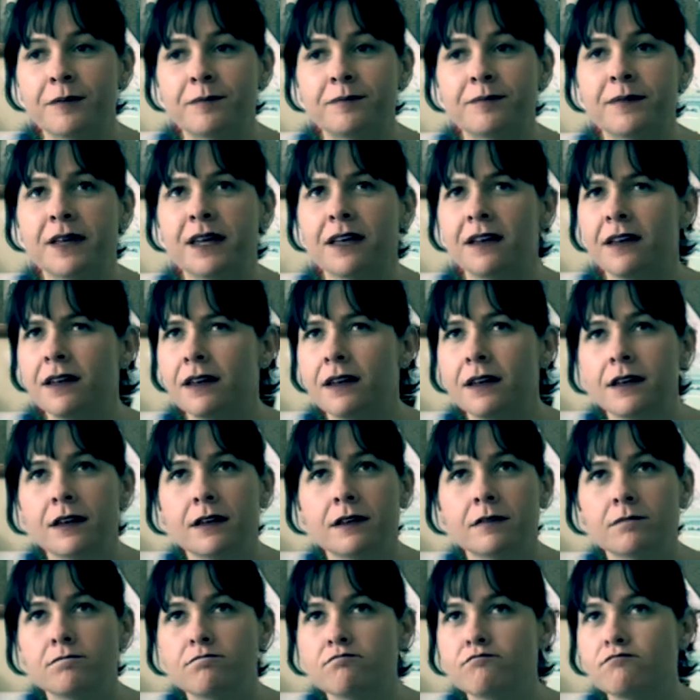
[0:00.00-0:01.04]
Um,
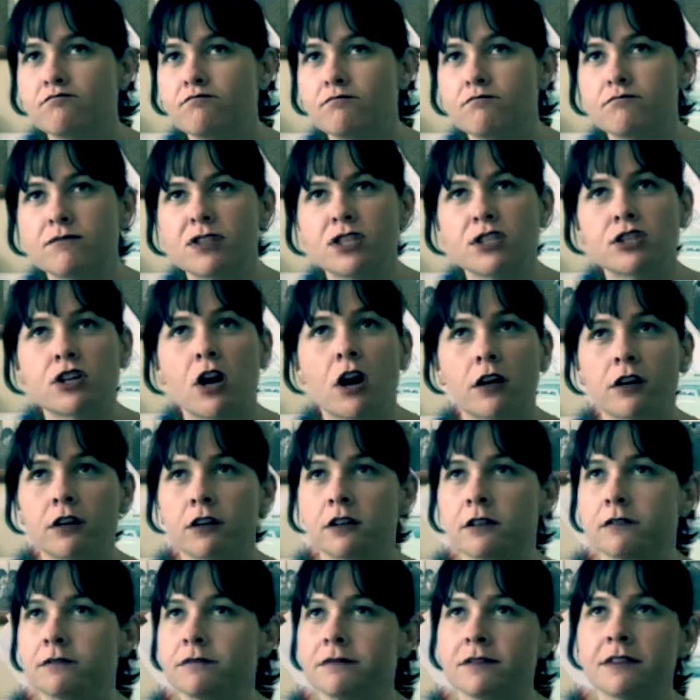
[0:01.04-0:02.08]

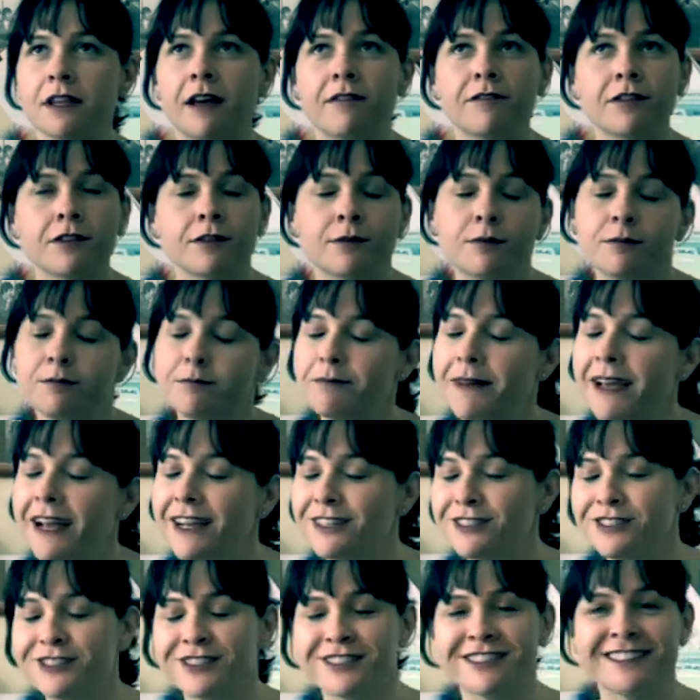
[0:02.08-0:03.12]
stalker level
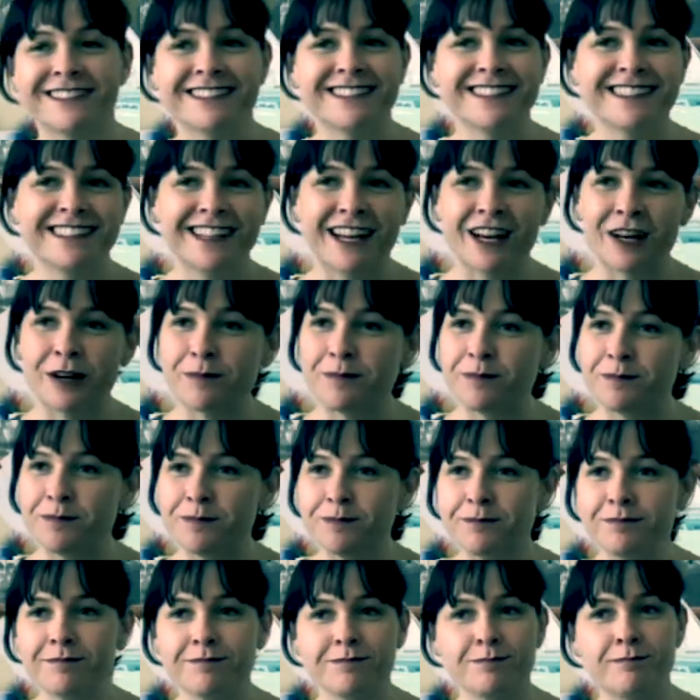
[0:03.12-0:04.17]
passion, um,
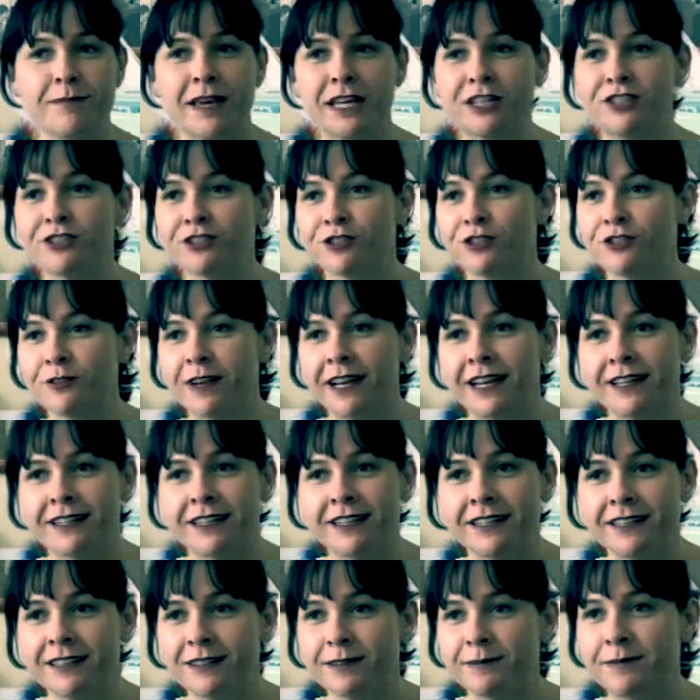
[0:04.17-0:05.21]
major
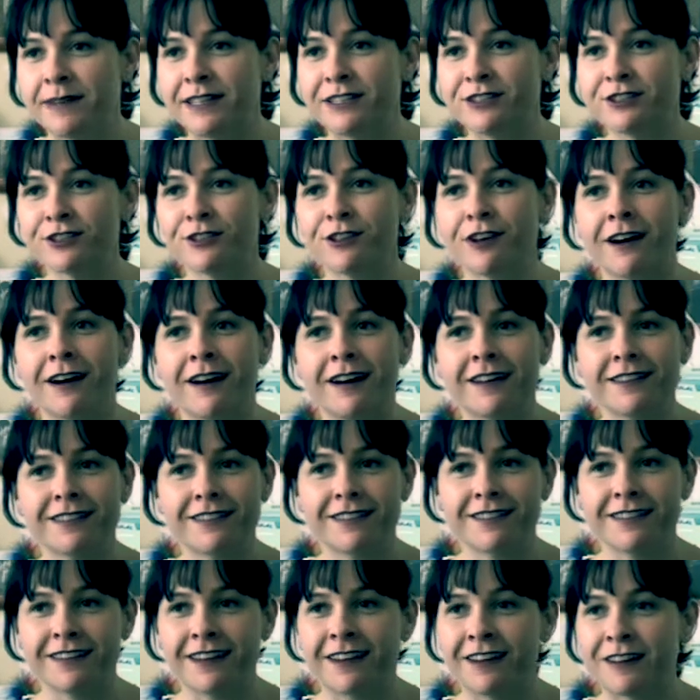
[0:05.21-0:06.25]
dranny, major goth.
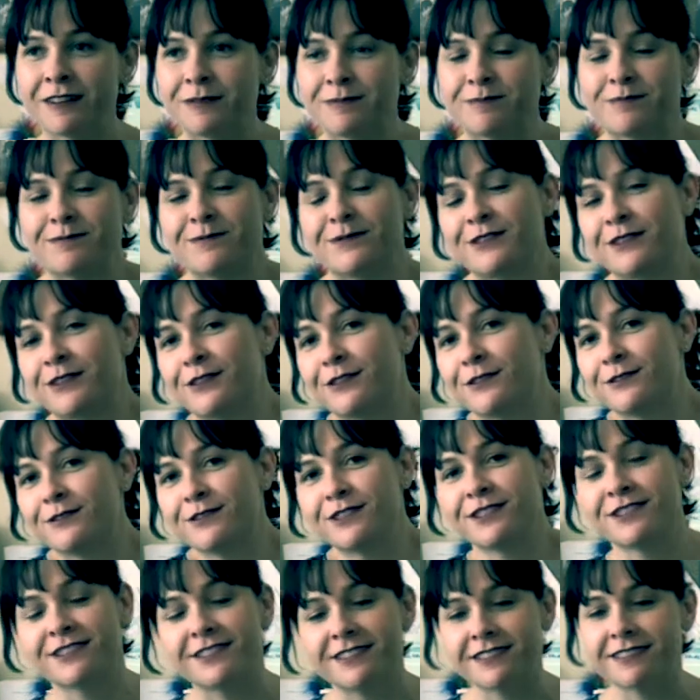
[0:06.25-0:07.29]
Um, so
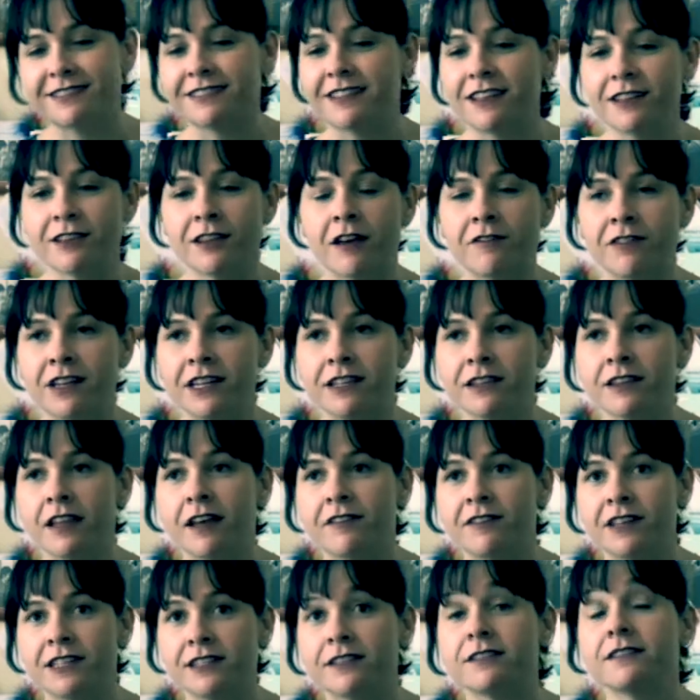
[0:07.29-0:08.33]
just love it,
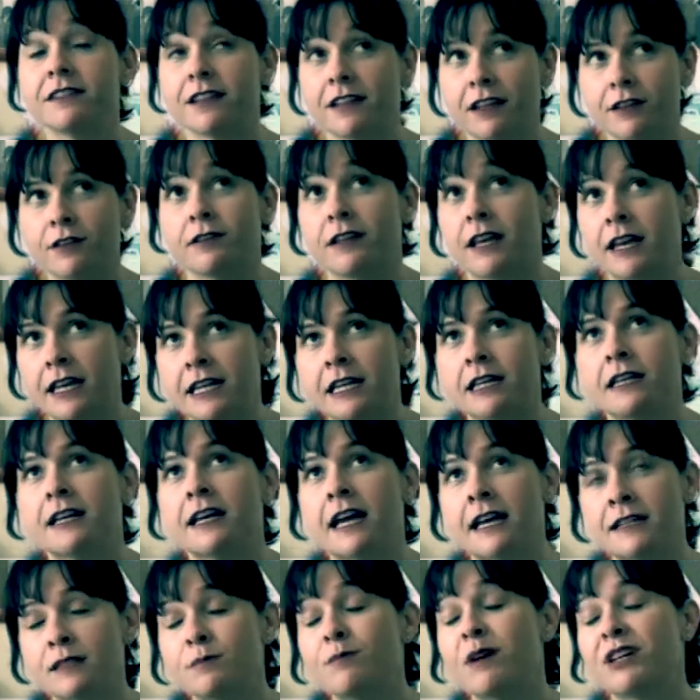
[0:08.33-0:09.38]
love it
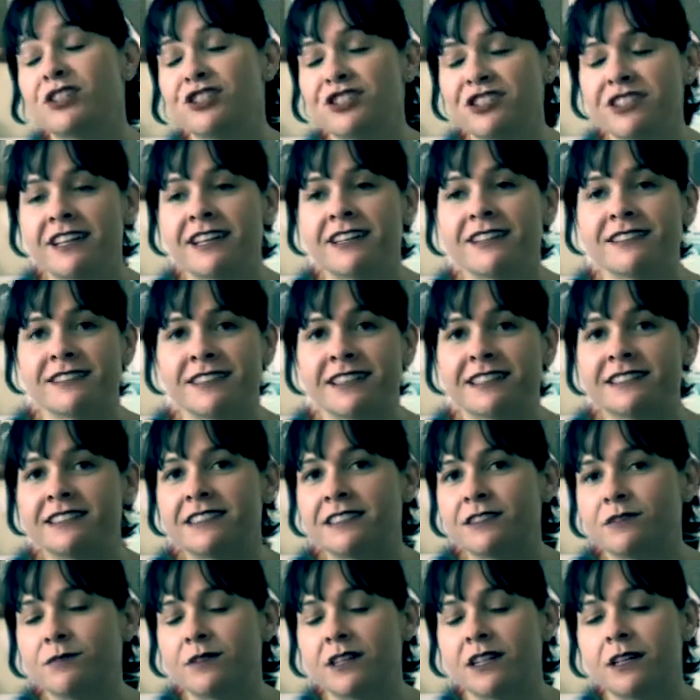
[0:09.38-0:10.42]
as much today as I
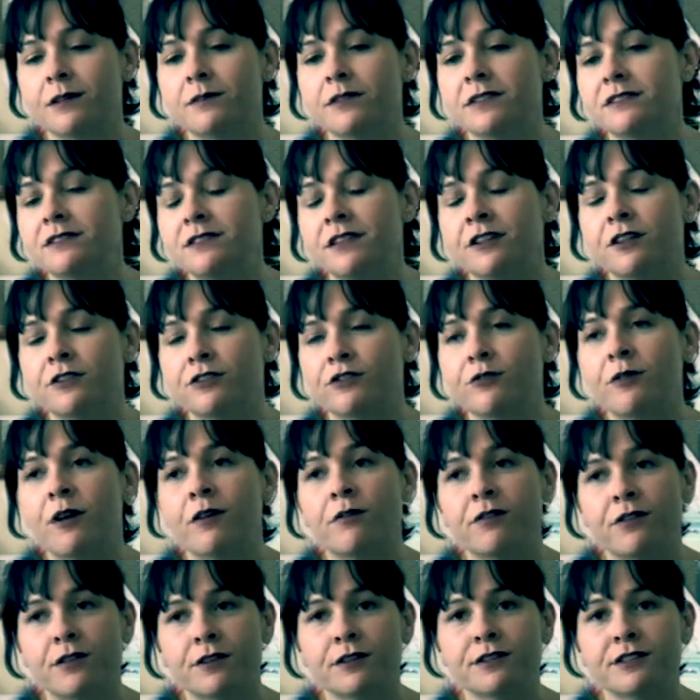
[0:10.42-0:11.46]
did when I was, you know,
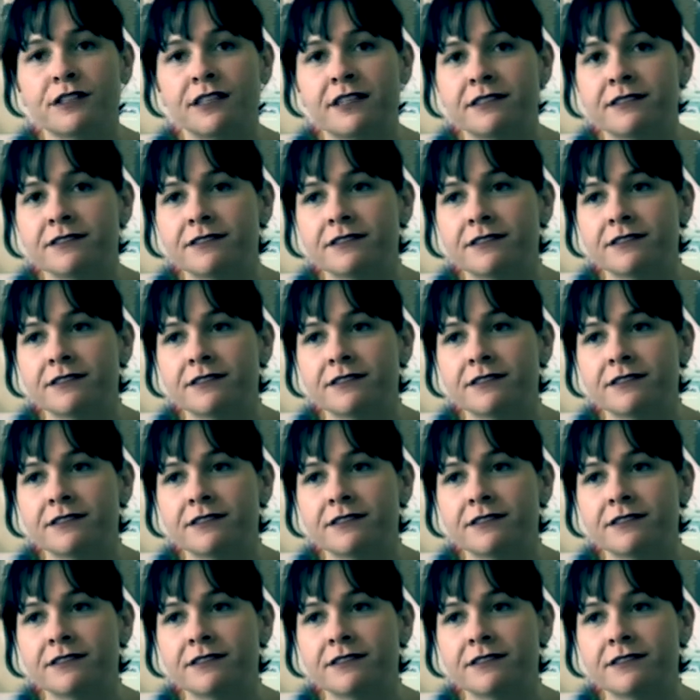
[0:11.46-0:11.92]
twelve, thirteen.